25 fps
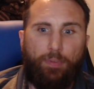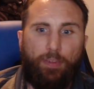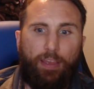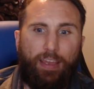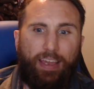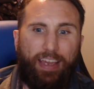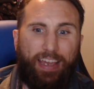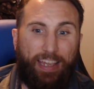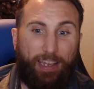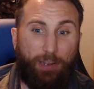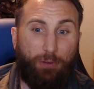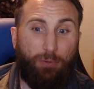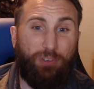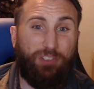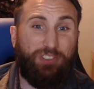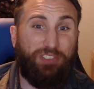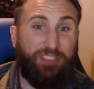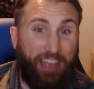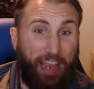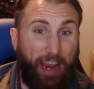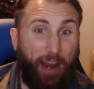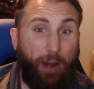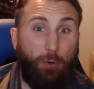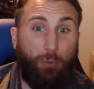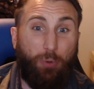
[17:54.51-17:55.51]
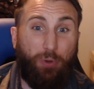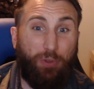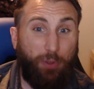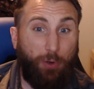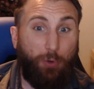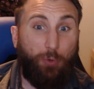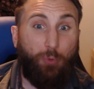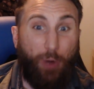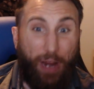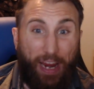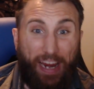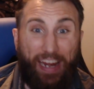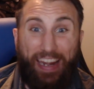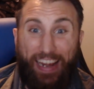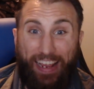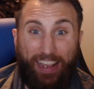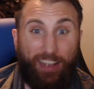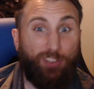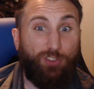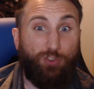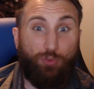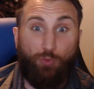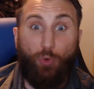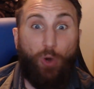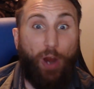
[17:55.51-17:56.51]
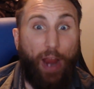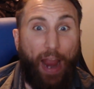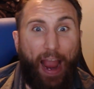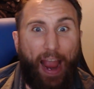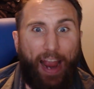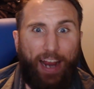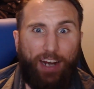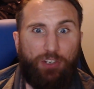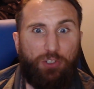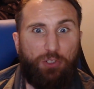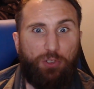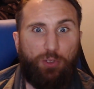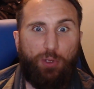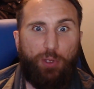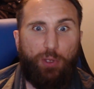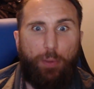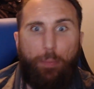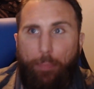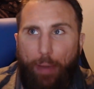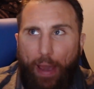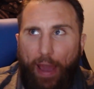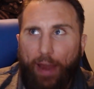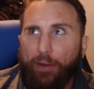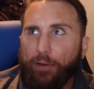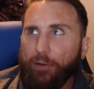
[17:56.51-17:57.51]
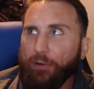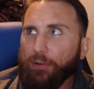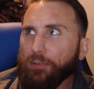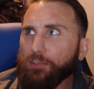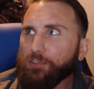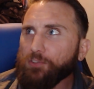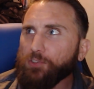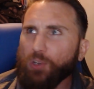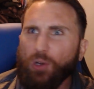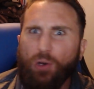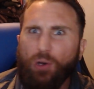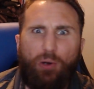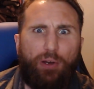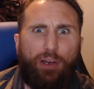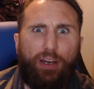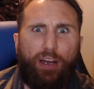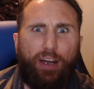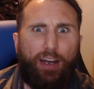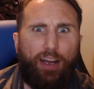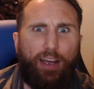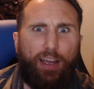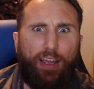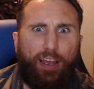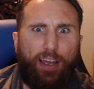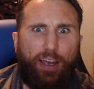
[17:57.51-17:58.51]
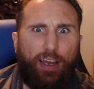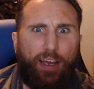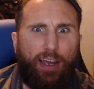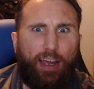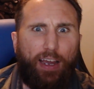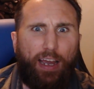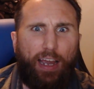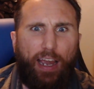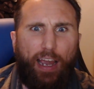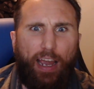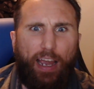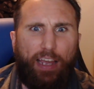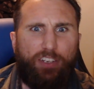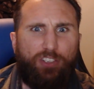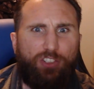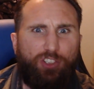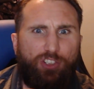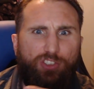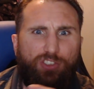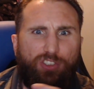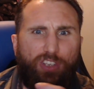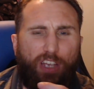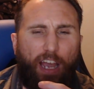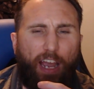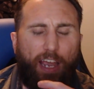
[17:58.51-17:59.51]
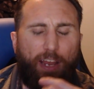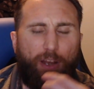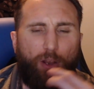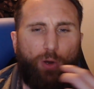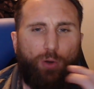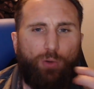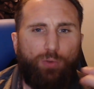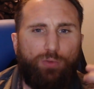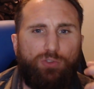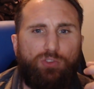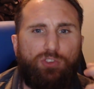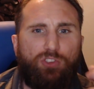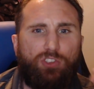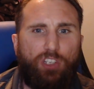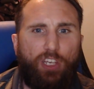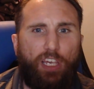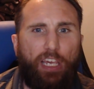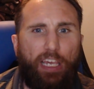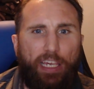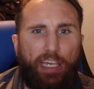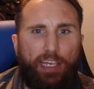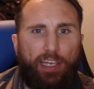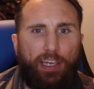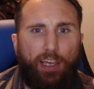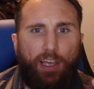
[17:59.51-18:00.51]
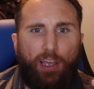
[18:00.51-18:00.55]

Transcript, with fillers: He was there when the ratings were actually better. So I, I just I don't see